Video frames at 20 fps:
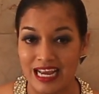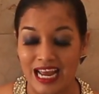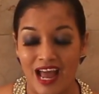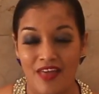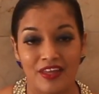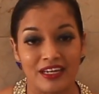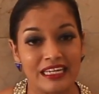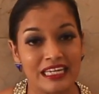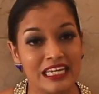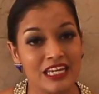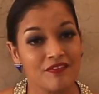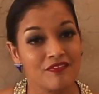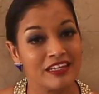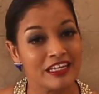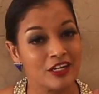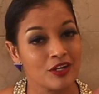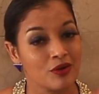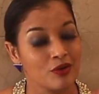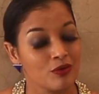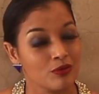and then
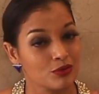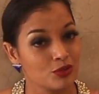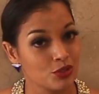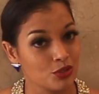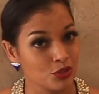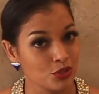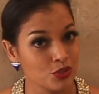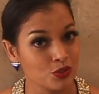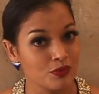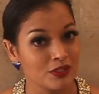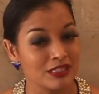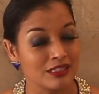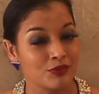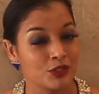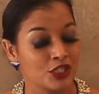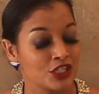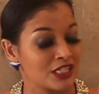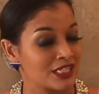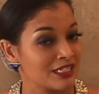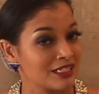Evening Glow two,
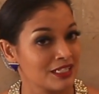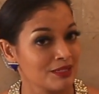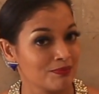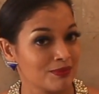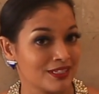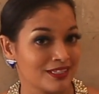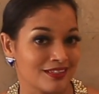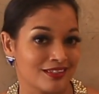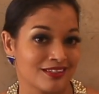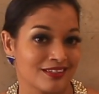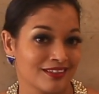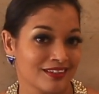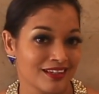which is a diptyque.